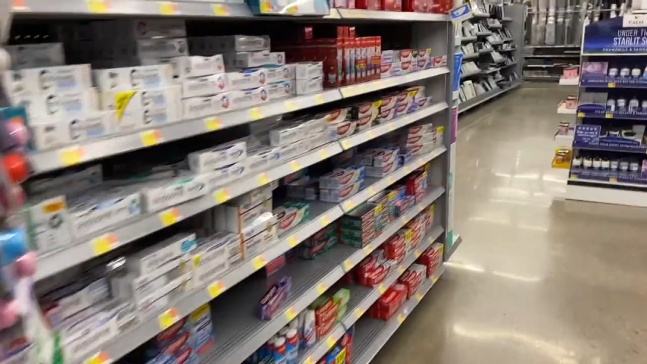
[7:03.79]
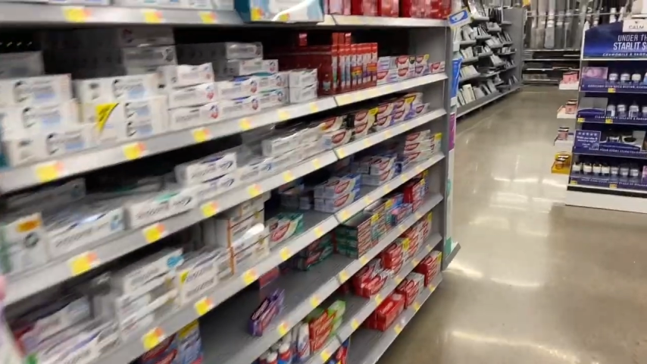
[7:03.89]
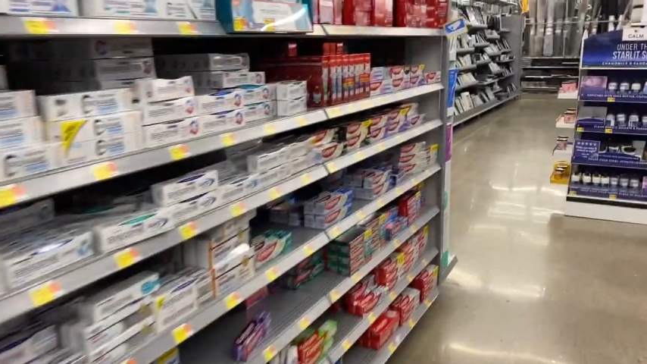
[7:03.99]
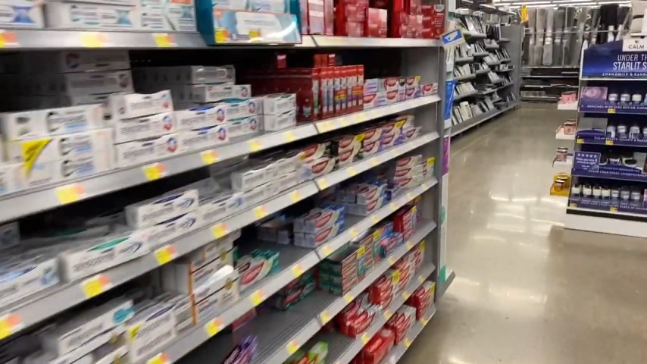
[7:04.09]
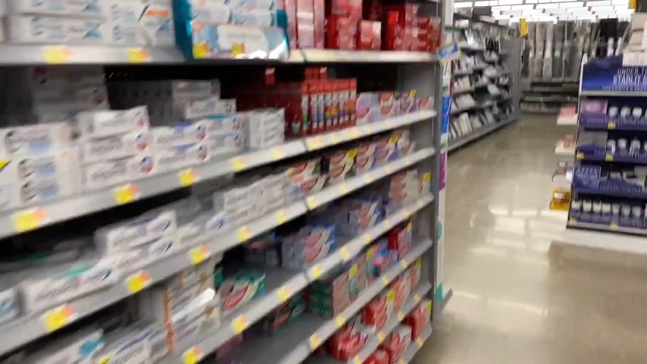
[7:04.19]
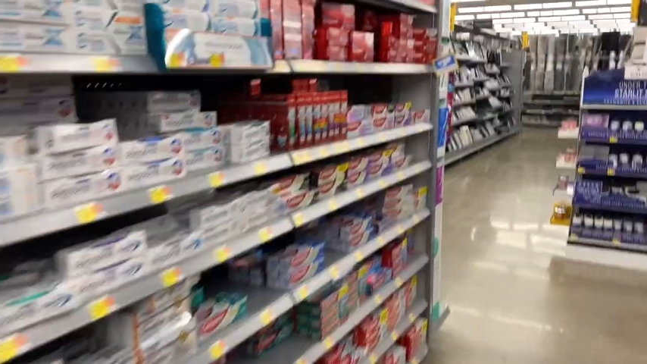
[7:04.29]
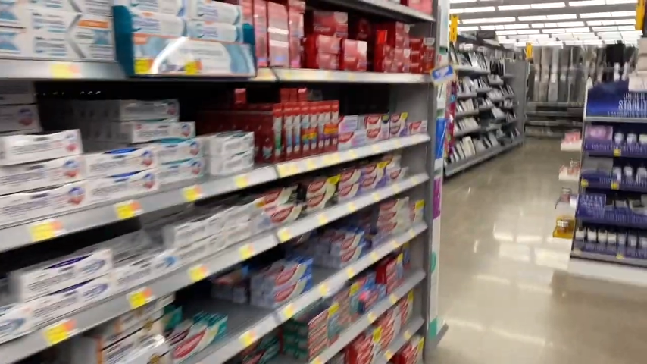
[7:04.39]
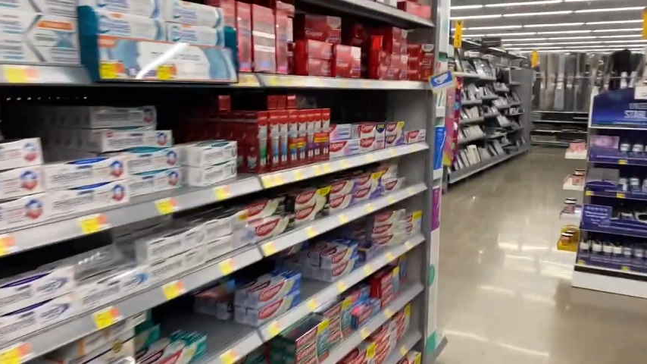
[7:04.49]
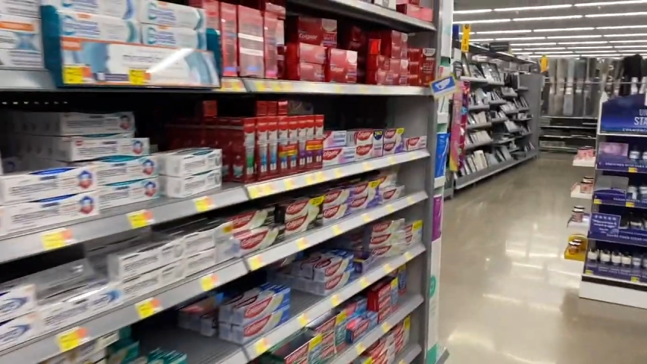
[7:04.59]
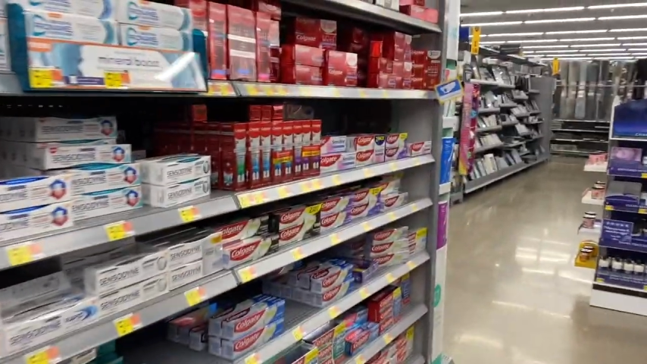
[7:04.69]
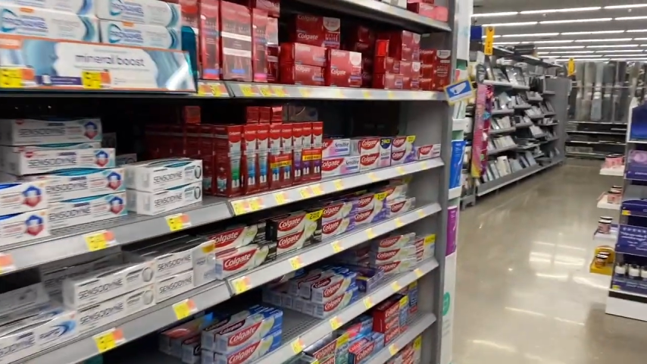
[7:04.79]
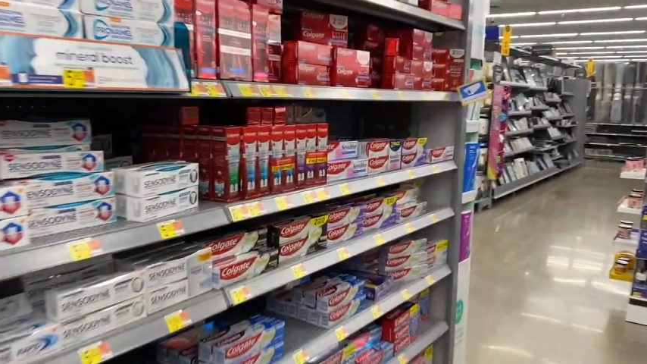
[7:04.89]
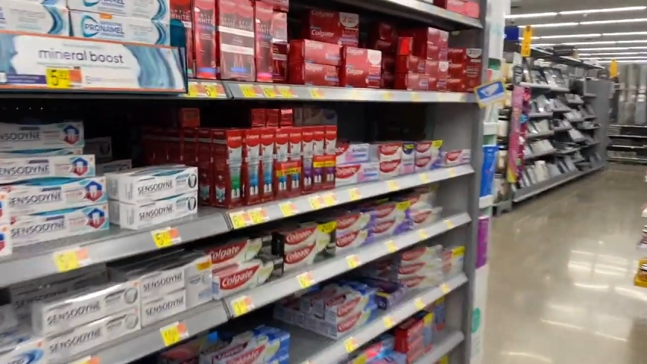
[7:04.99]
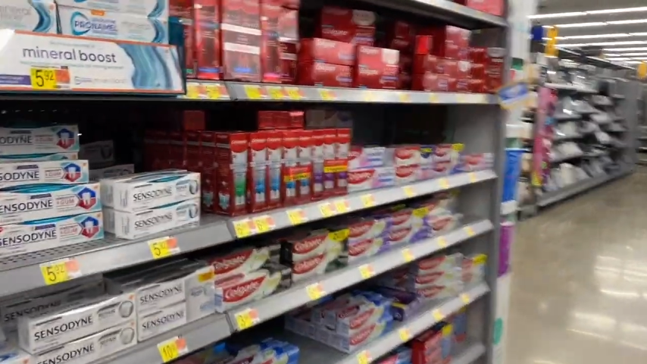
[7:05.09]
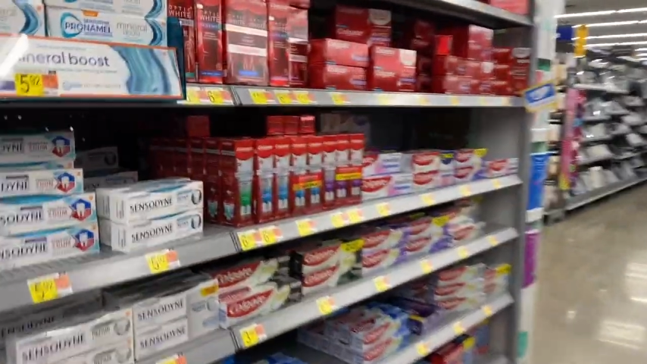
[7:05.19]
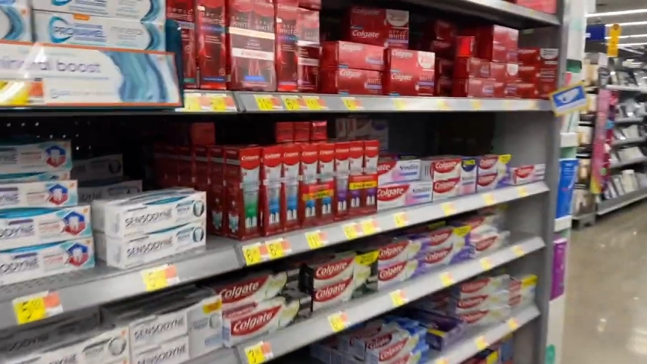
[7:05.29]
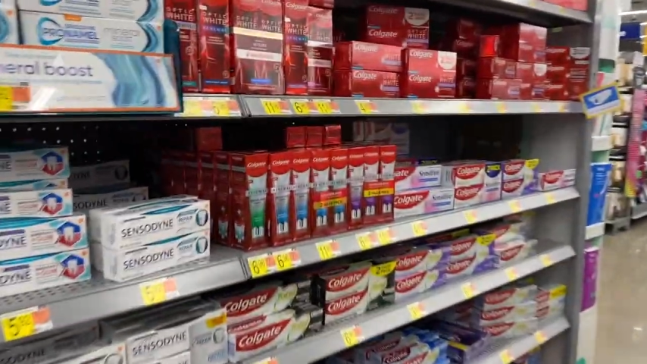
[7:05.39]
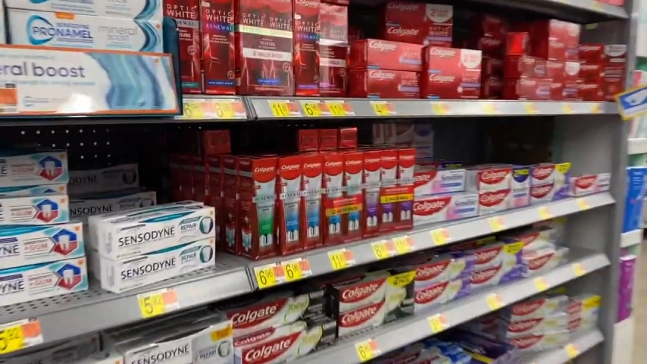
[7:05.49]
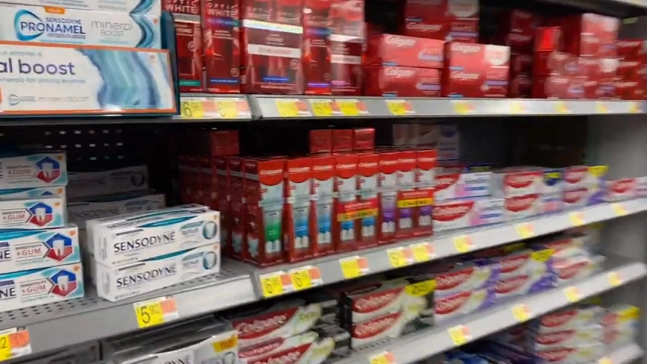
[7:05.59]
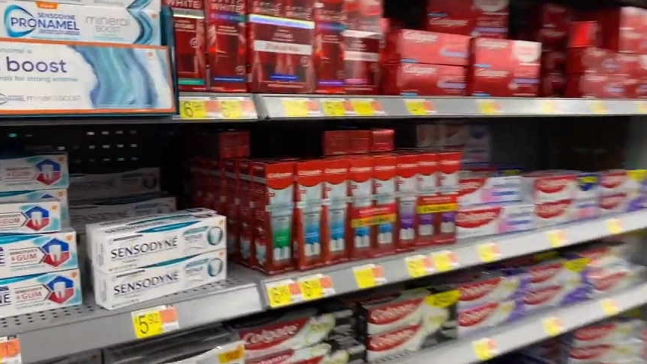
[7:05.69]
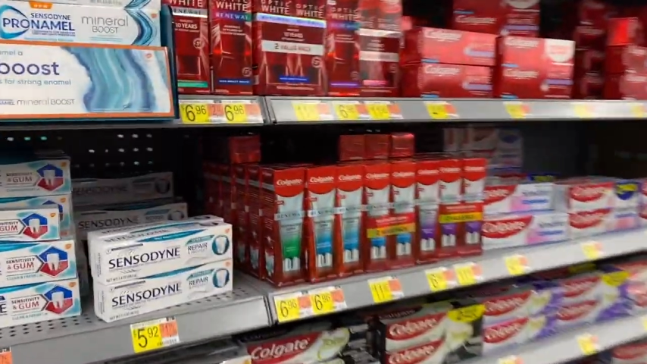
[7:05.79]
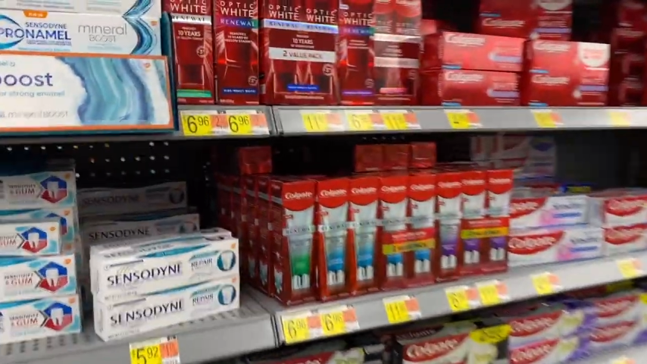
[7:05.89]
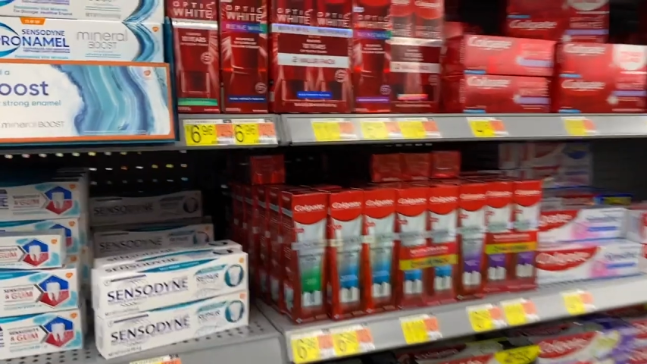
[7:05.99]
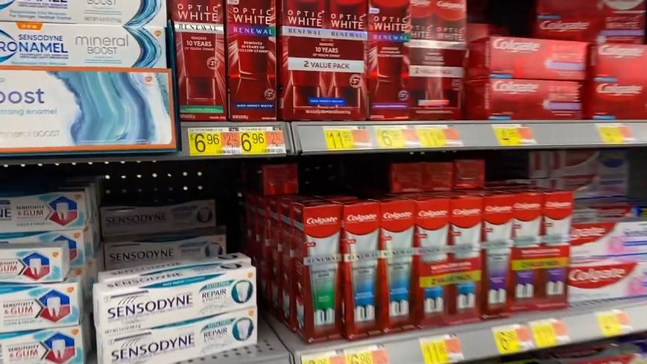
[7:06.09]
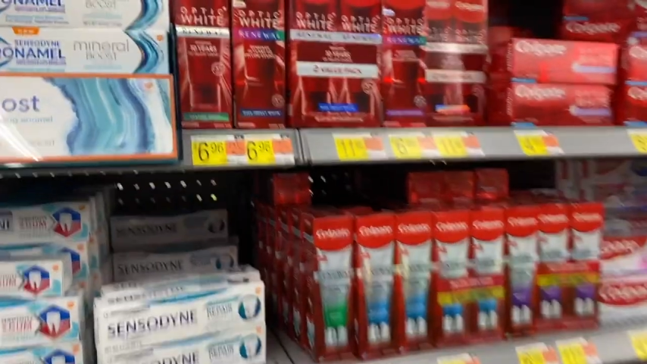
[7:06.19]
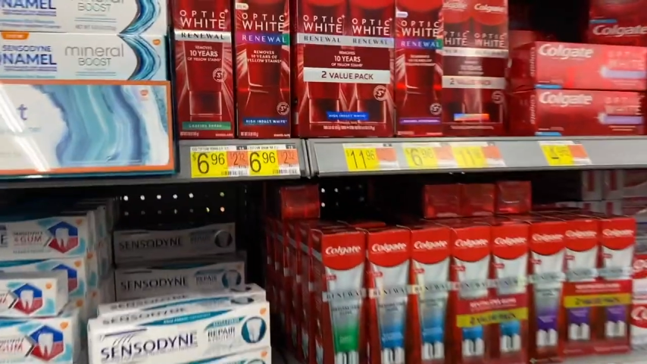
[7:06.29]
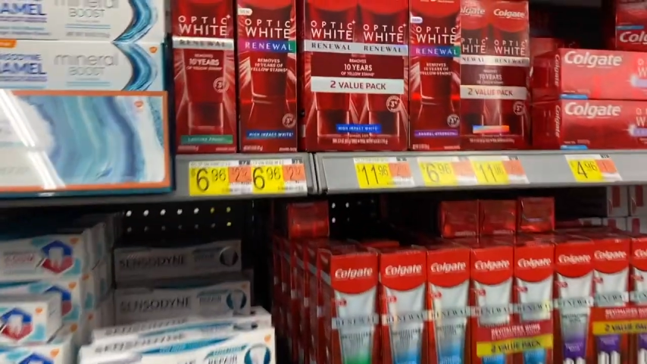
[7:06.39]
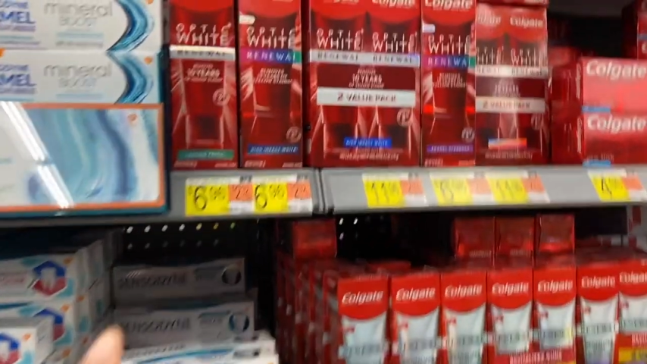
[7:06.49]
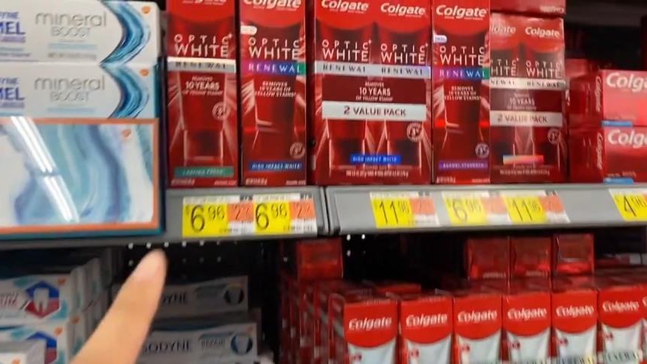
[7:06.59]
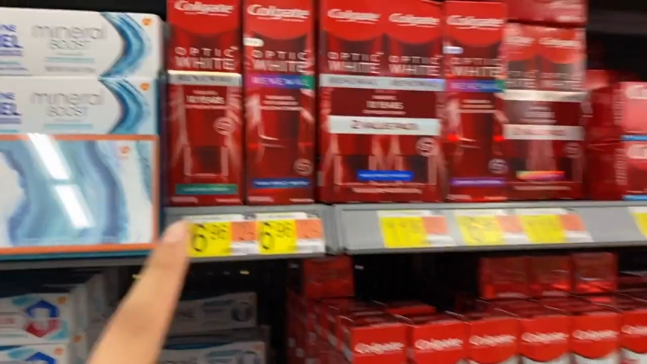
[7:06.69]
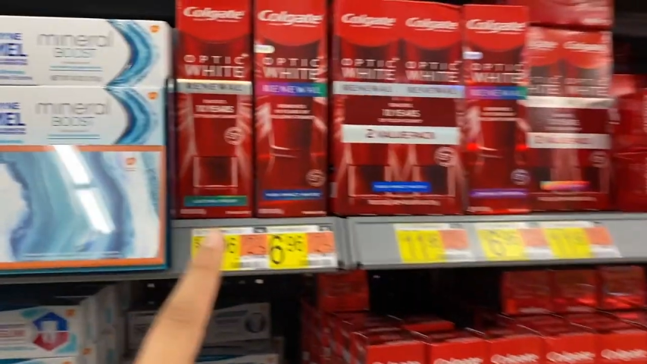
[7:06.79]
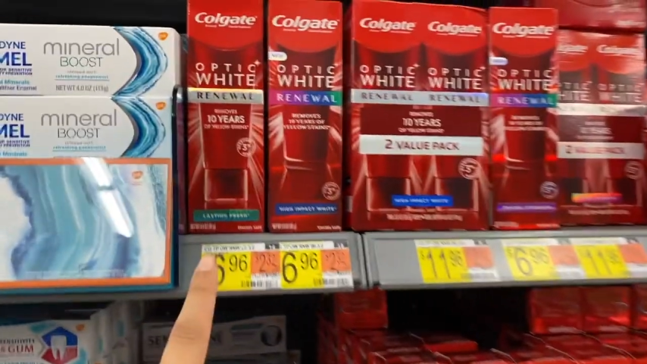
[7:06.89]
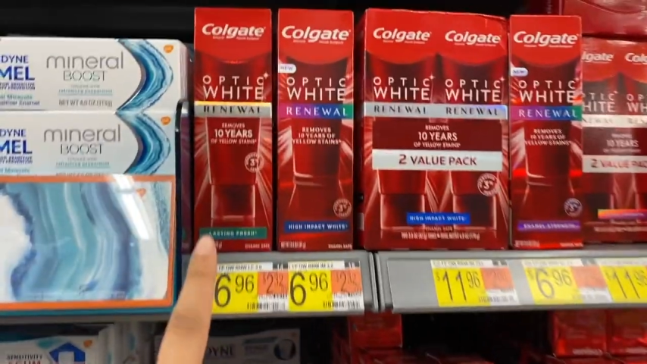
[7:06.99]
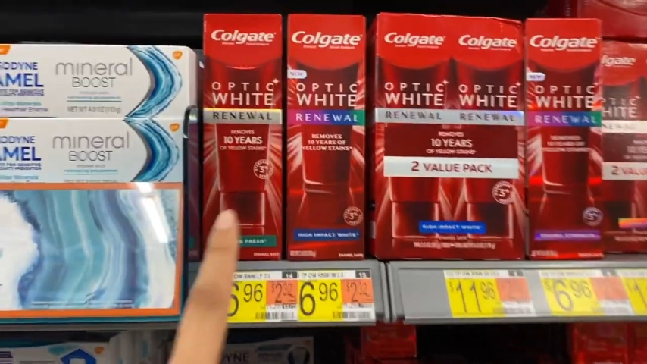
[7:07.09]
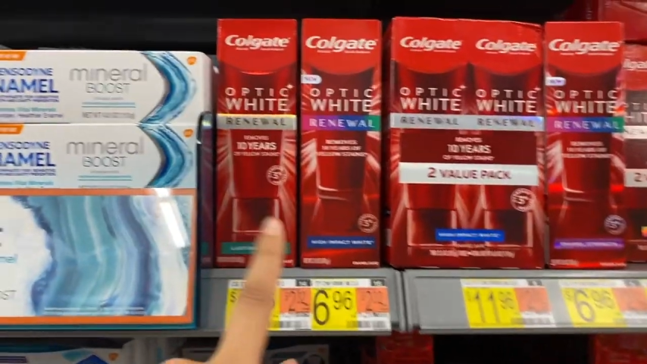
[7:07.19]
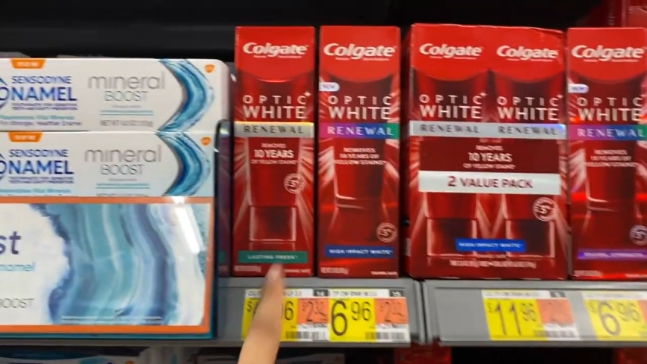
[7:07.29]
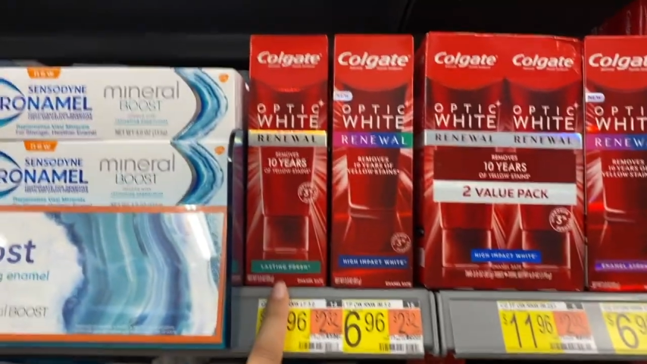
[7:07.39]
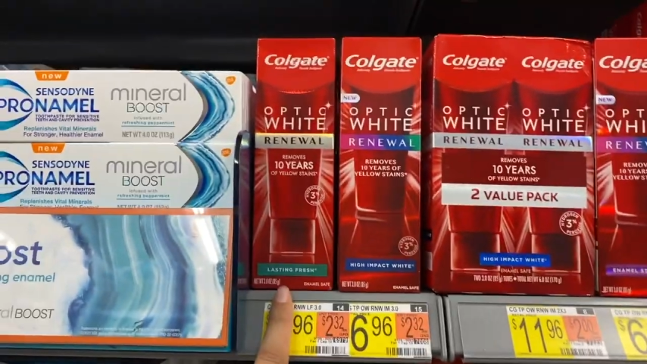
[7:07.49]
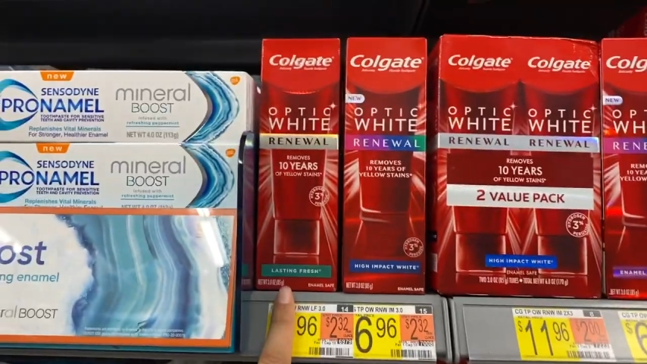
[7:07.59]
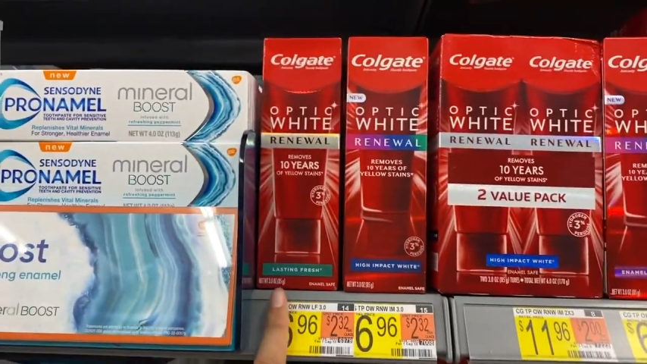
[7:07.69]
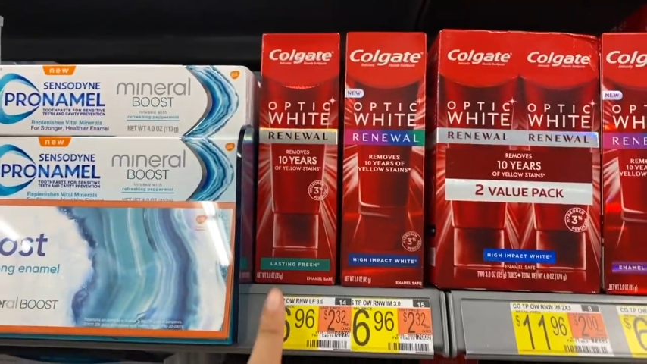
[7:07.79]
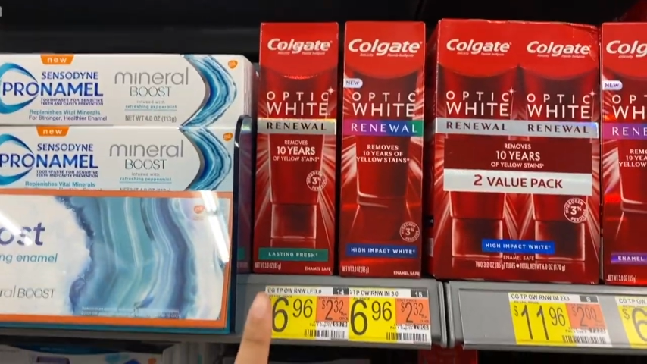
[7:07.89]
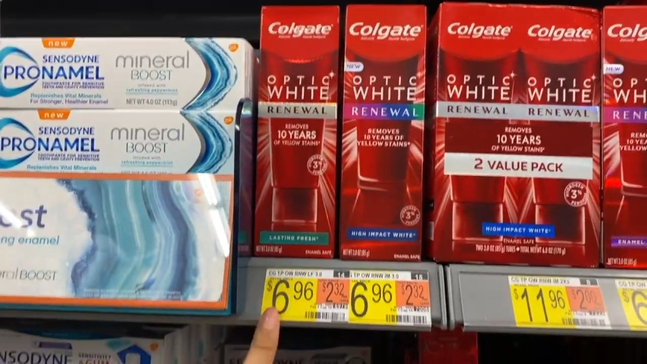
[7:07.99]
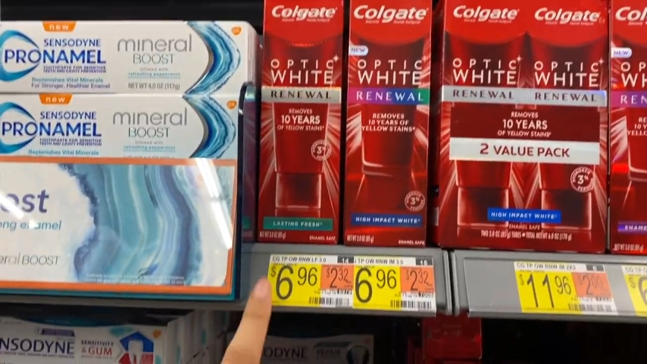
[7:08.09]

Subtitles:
No face is visible, so there are no lips to read.